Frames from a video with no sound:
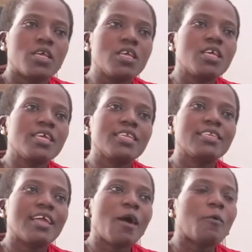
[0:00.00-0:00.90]

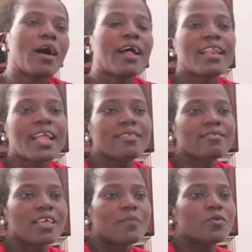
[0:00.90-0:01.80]
In our
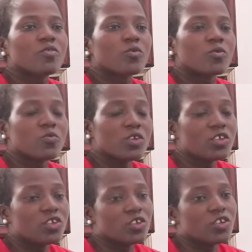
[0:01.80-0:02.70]
last episode,
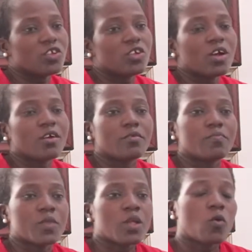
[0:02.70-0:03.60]
which
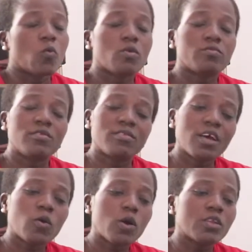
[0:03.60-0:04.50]
was the
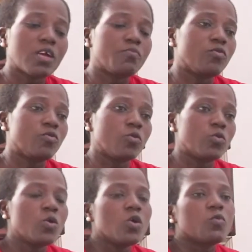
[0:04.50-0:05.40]
second
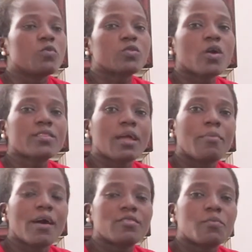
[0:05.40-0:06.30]
episode, we talked
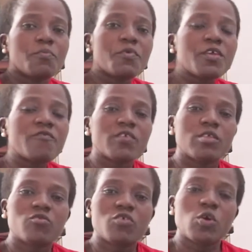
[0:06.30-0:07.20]
about brief
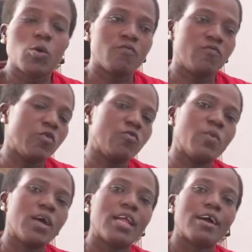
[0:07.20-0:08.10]
history of
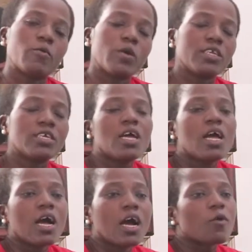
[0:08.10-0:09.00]
Yoruba language,
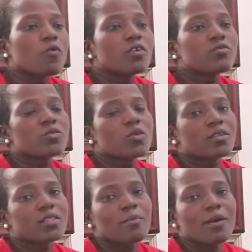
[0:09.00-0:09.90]
and we also
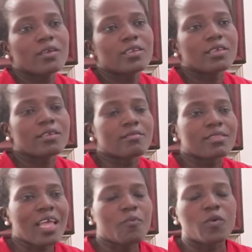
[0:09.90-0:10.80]
talked about the
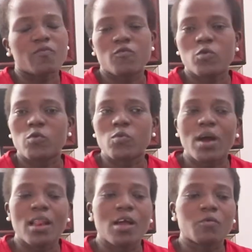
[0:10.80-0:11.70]
type of
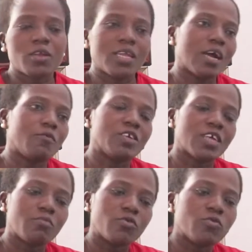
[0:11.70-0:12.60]
Yoruba language that we
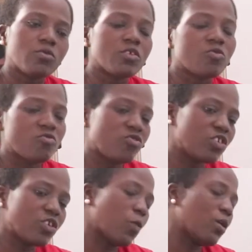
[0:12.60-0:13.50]
shall be using to
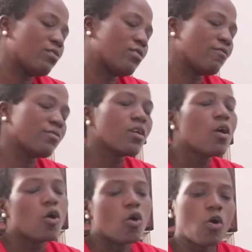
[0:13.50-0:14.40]
teach ourselves
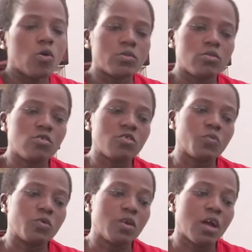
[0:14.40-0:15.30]
on this
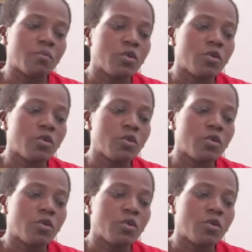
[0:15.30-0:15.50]
program.